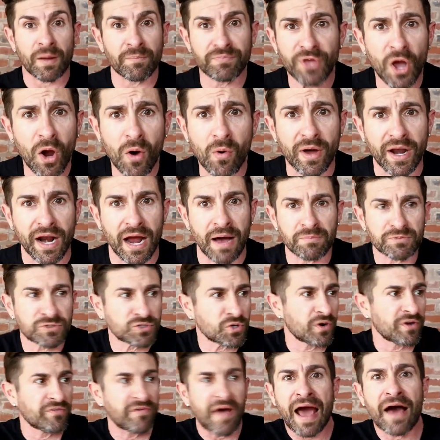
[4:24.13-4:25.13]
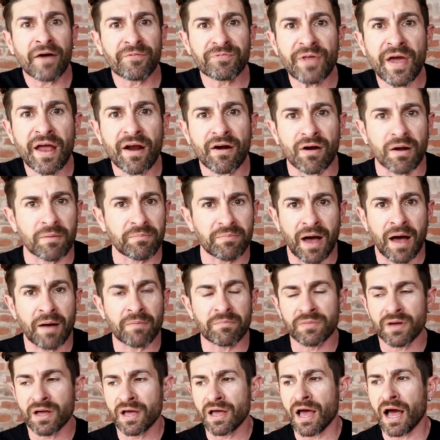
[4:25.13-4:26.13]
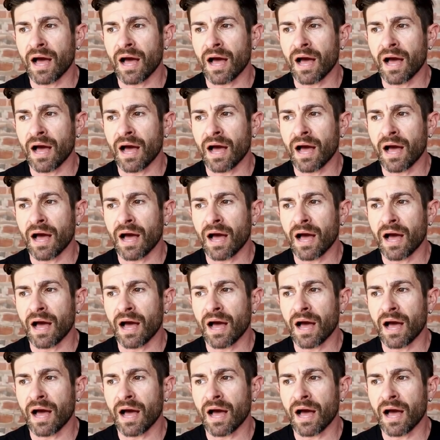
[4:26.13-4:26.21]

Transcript: I'm doing. I'm sort of out there. I'm